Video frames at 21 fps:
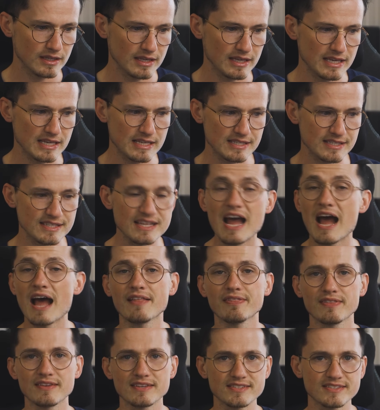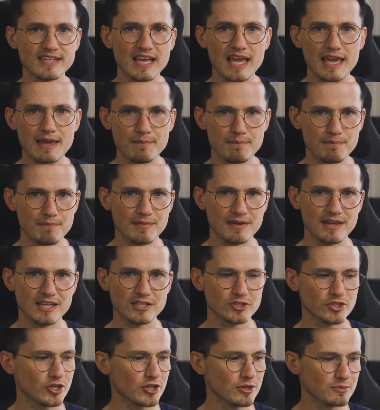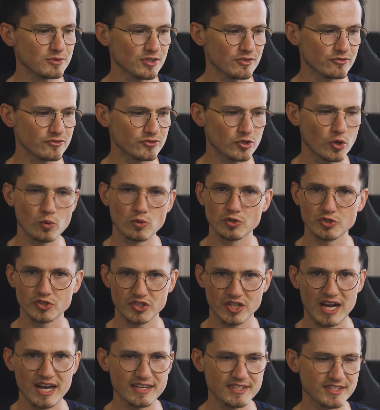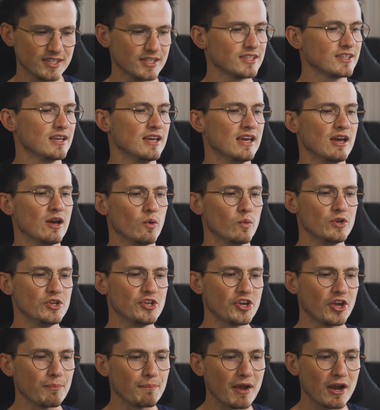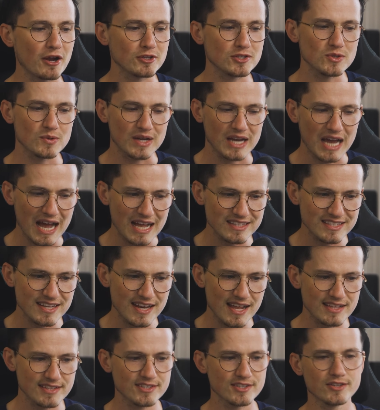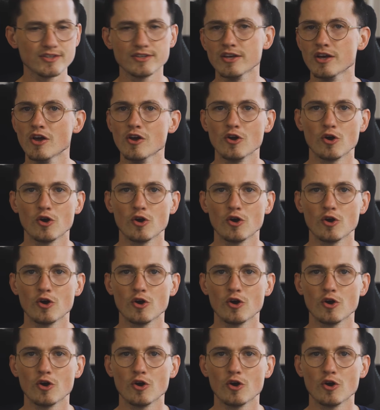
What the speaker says: is not the same in terms of total sizing when you compare it to a Continental